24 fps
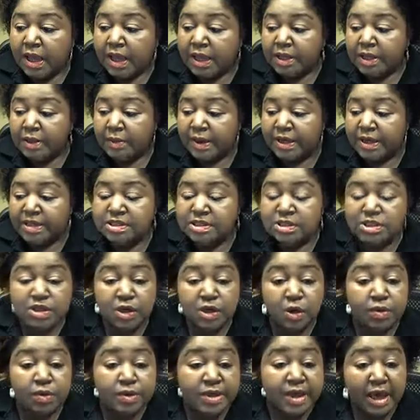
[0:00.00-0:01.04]
Anyway,
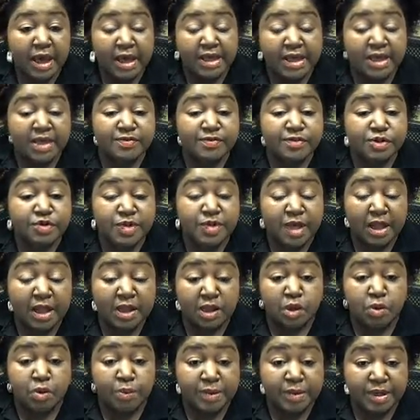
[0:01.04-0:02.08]
so yeah, it gives you that
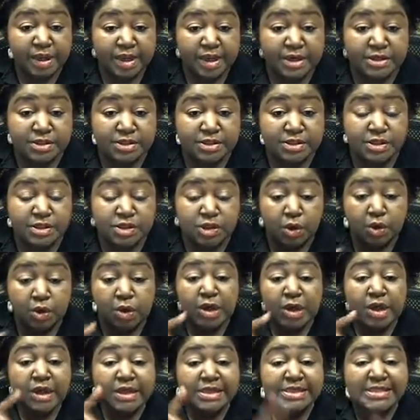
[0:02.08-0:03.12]
lubrication. So
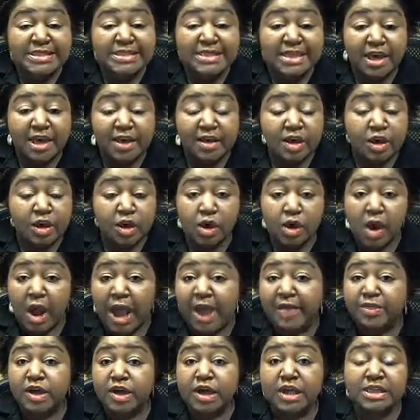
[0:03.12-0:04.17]
see, it, you're
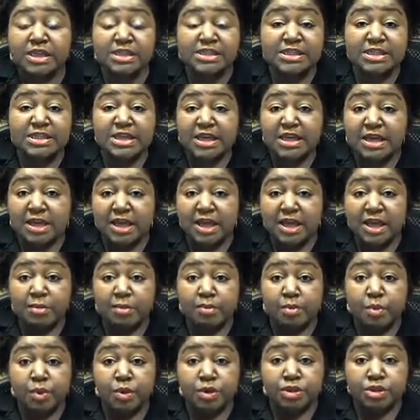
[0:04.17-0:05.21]
either going to seal in
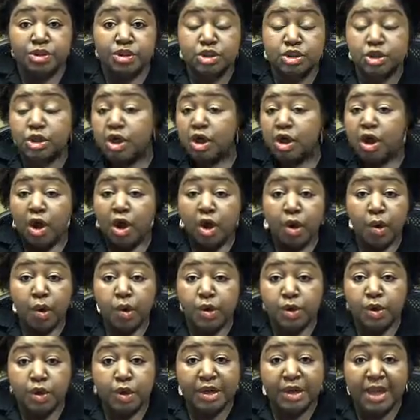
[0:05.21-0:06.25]
moisture or
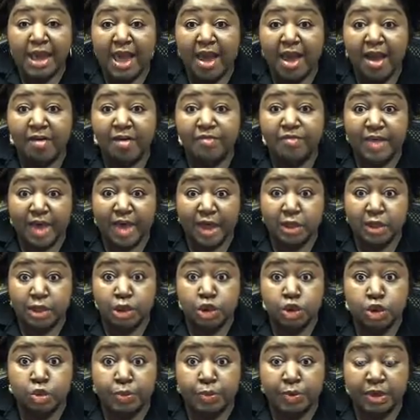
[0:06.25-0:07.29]
you're going to have that
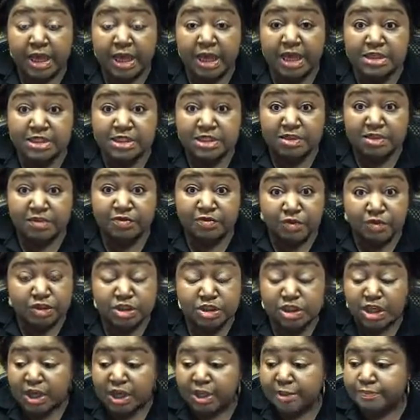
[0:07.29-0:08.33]
lubrication for
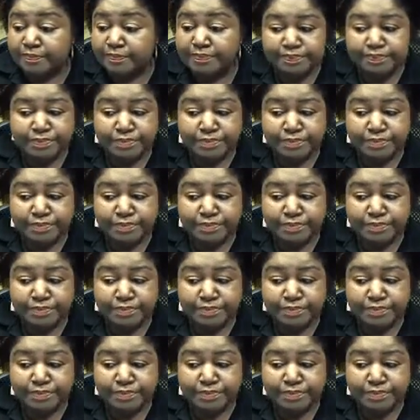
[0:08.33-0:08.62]
shine.